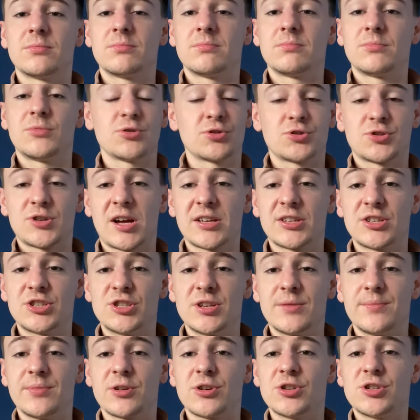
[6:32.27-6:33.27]
your
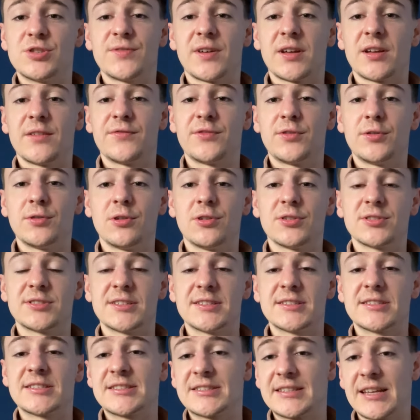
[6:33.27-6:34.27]
strategy because you've had a few
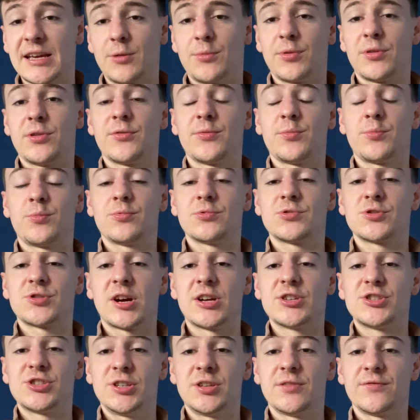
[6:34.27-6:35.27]
losses. Stick with the
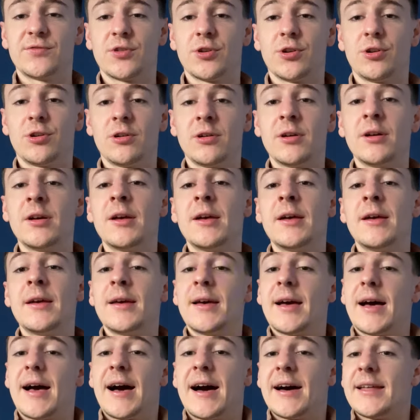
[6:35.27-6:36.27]
strategy you've got
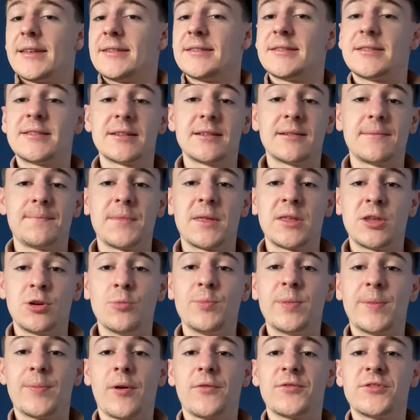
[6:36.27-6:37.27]
and you'll
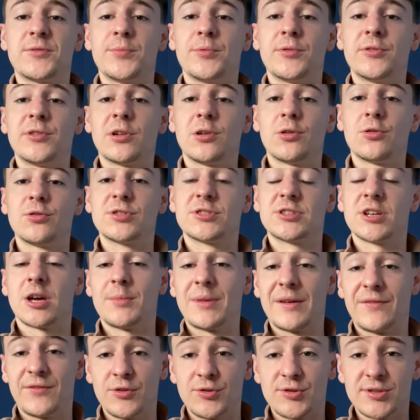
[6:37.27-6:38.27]
be profitable in the long term
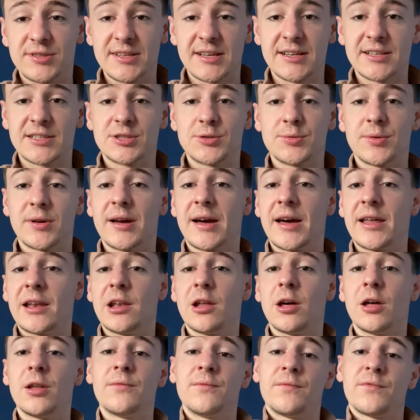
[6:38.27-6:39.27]
if you stick to it and
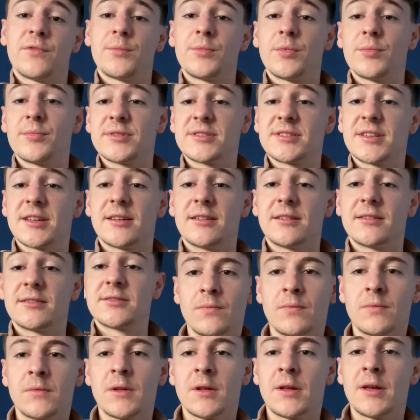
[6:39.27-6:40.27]
learn from your mistakes.
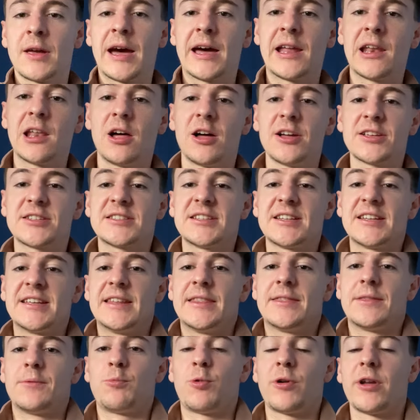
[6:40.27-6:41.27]
And lastly,
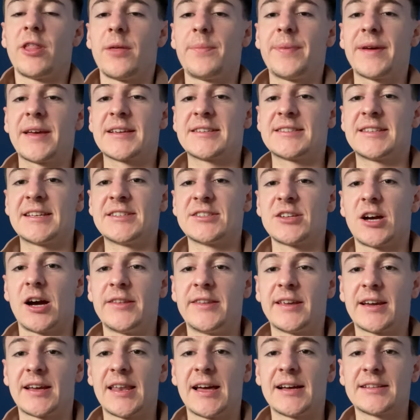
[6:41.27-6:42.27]
one of the biggest things that I
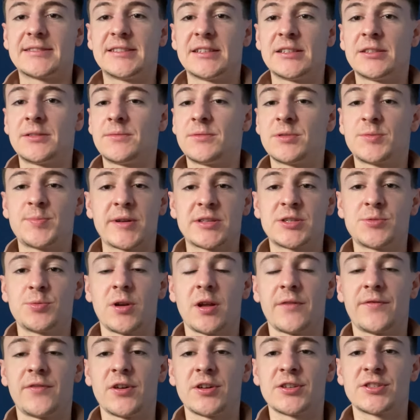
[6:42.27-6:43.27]
neglected, especially
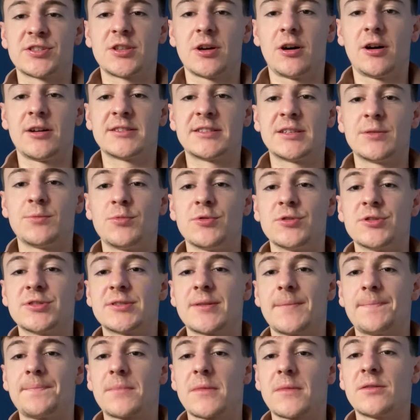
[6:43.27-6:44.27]
when I first started,
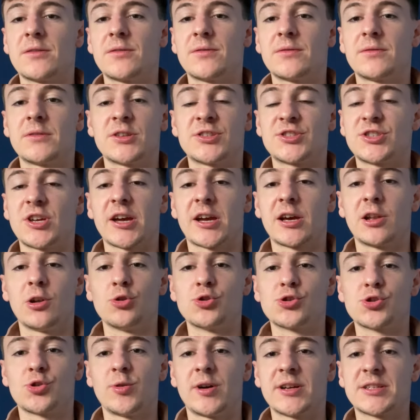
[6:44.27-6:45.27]
was the
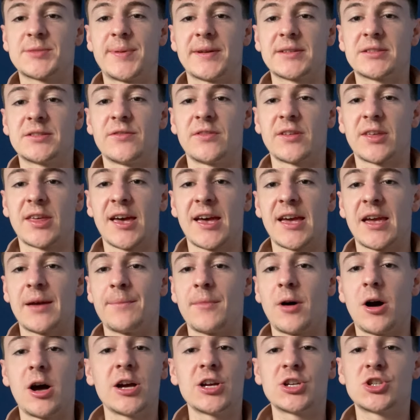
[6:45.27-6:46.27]
psychological aspect of the
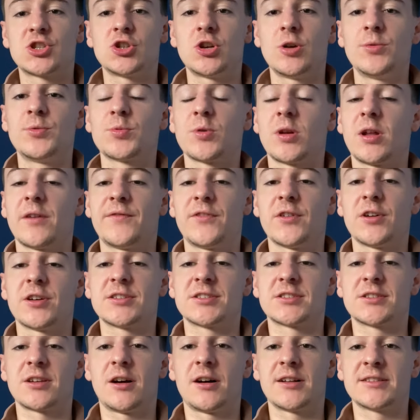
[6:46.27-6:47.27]
game. I assumed when I first
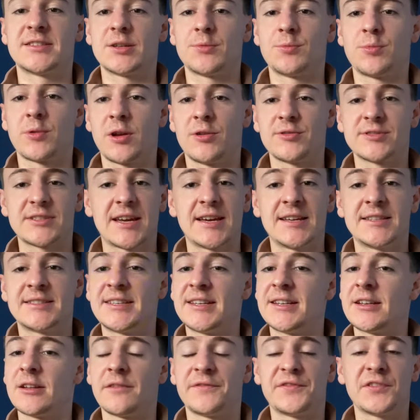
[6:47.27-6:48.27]
started, when I was
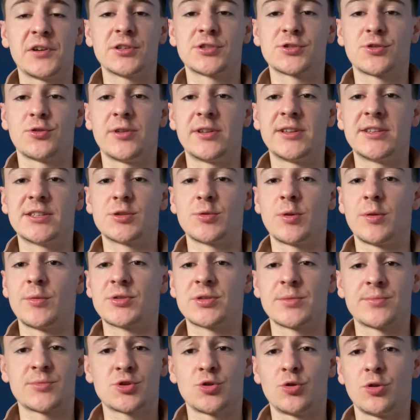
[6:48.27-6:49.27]
18 and I first got into it, which
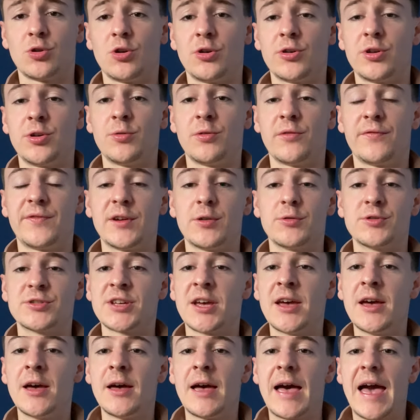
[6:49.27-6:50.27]
I'm sure a lot of you will feel, is
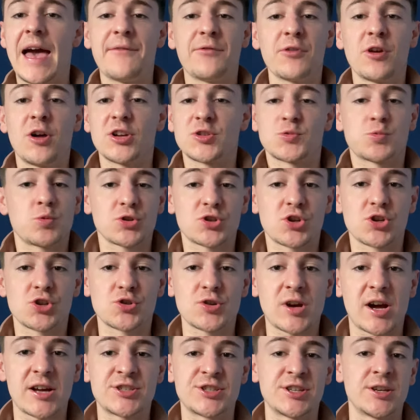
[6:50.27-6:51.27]
everyone asks, what's your
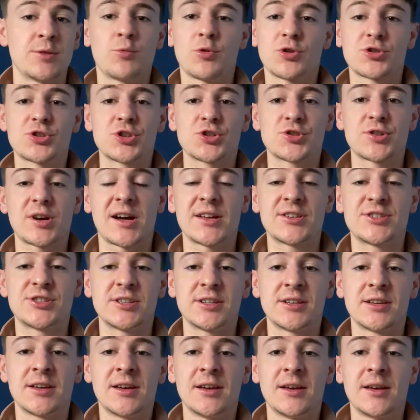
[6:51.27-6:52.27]
strategy? What's your
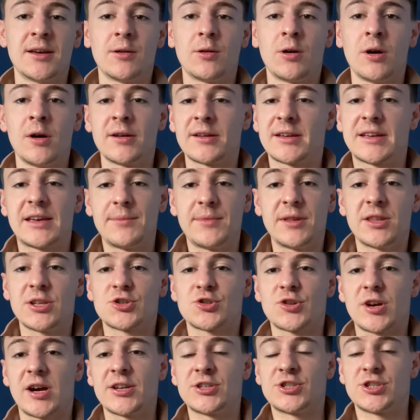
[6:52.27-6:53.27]
strategy? give me the
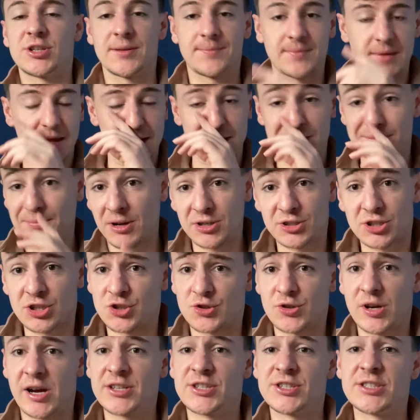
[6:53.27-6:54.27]
strategy. And as much as
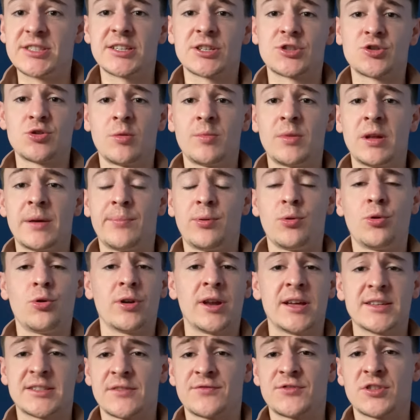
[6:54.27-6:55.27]
strategy is extremely
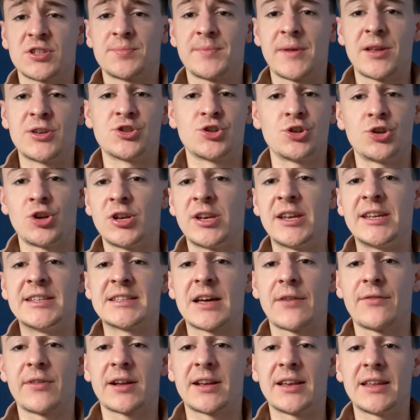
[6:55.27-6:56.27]
important, as I've just mentioned, you need to
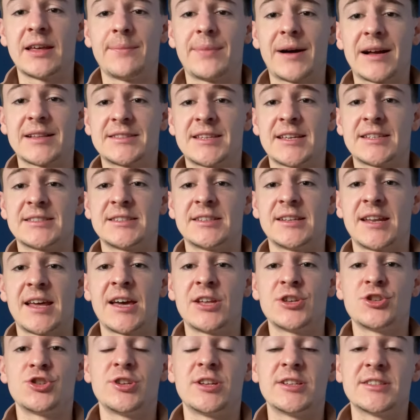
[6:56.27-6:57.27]
have a clear back-tested
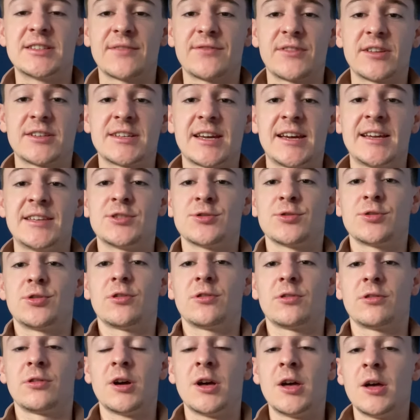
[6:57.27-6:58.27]
edge. You need to have the data in
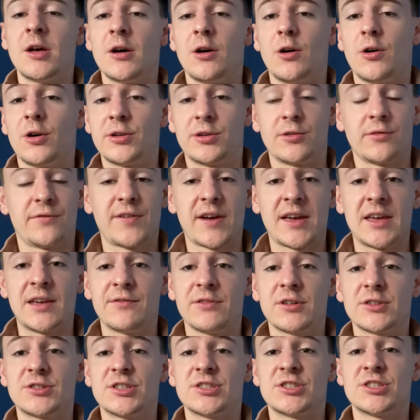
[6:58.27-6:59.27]
your on your
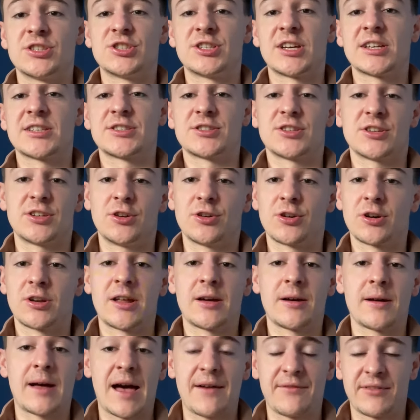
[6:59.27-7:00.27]
favor to suggest that you're going
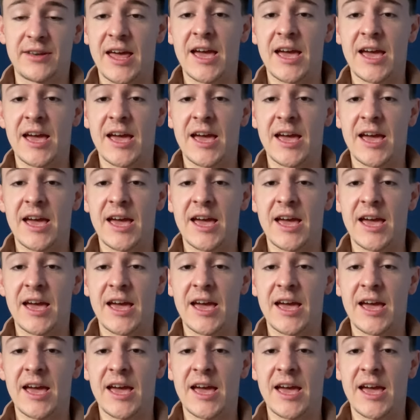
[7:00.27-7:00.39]
to have an